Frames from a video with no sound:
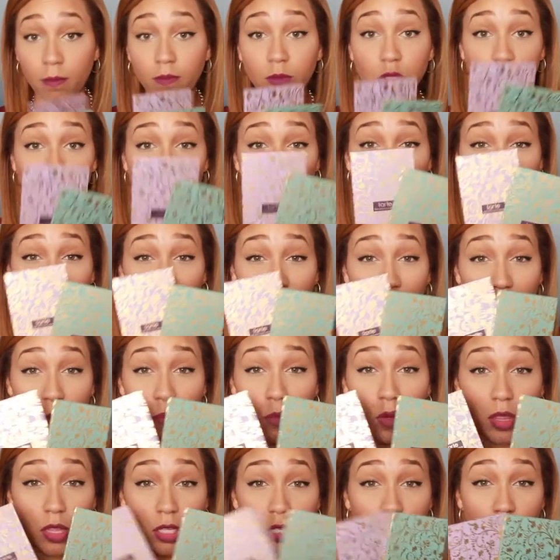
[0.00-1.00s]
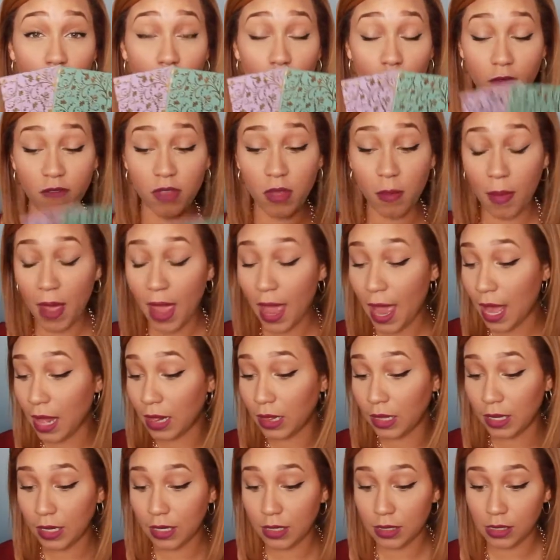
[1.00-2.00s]
so it came with 2 of the
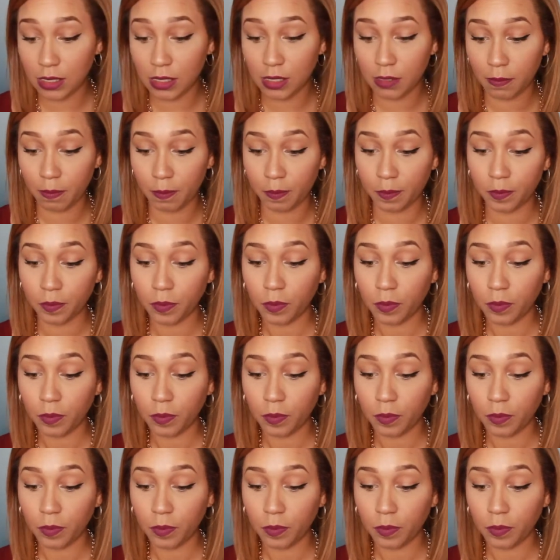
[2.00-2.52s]
palettes.